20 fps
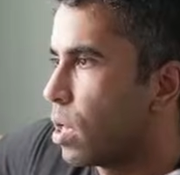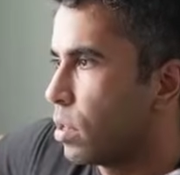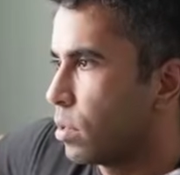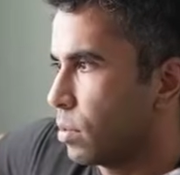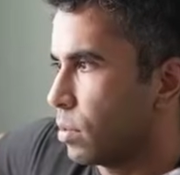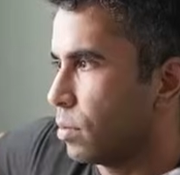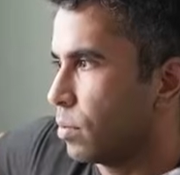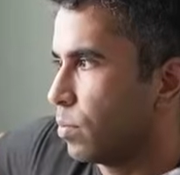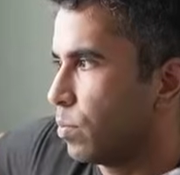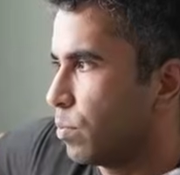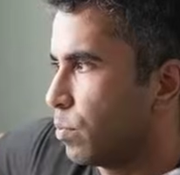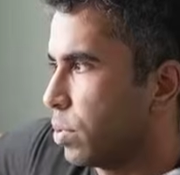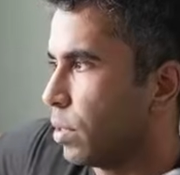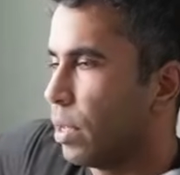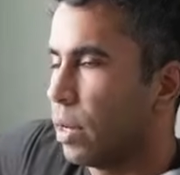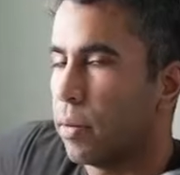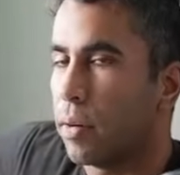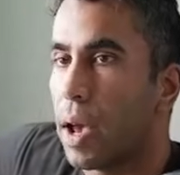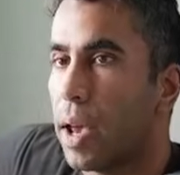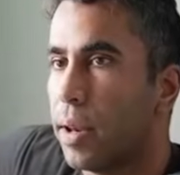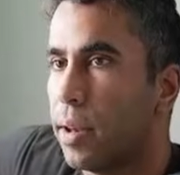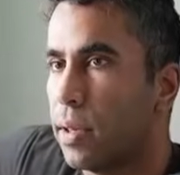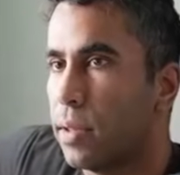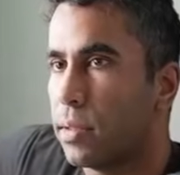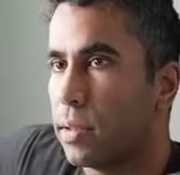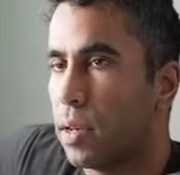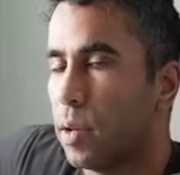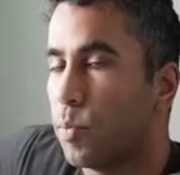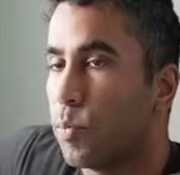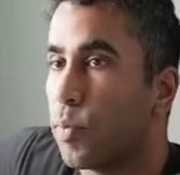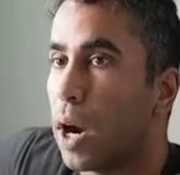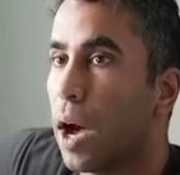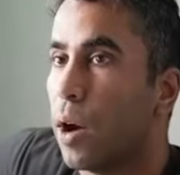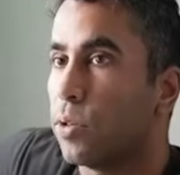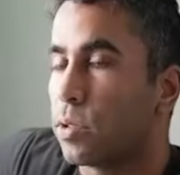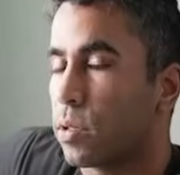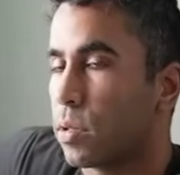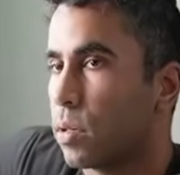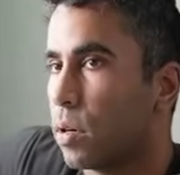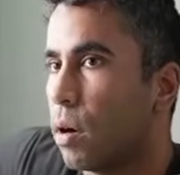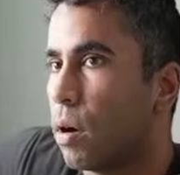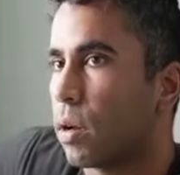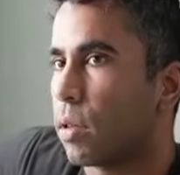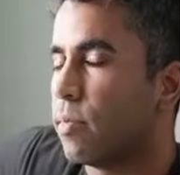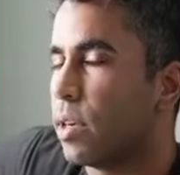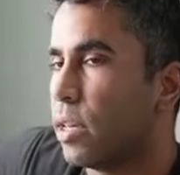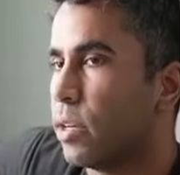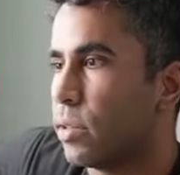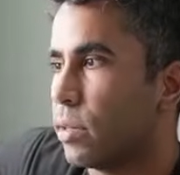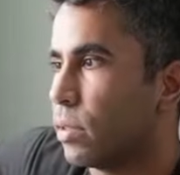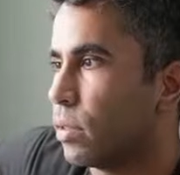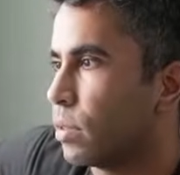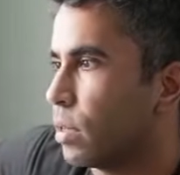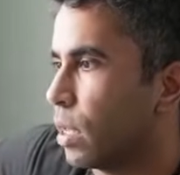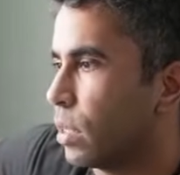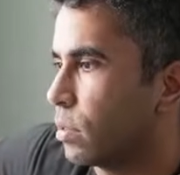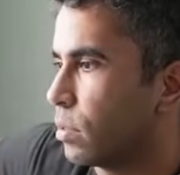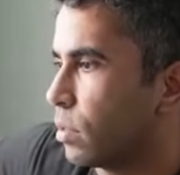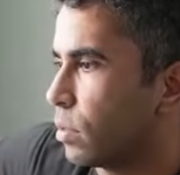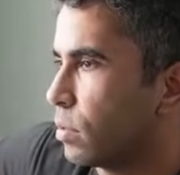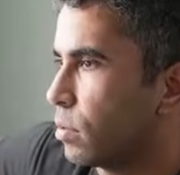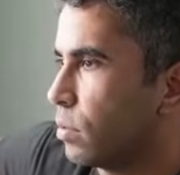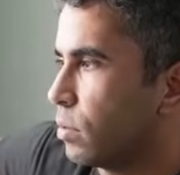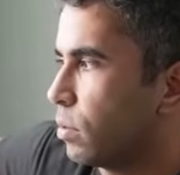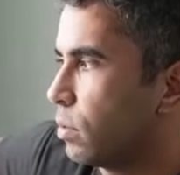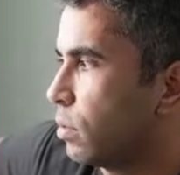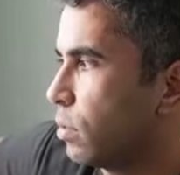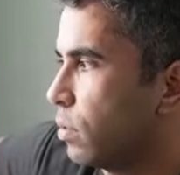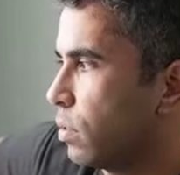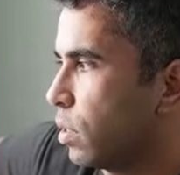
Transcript: So Playwright is a browser automation testing tool.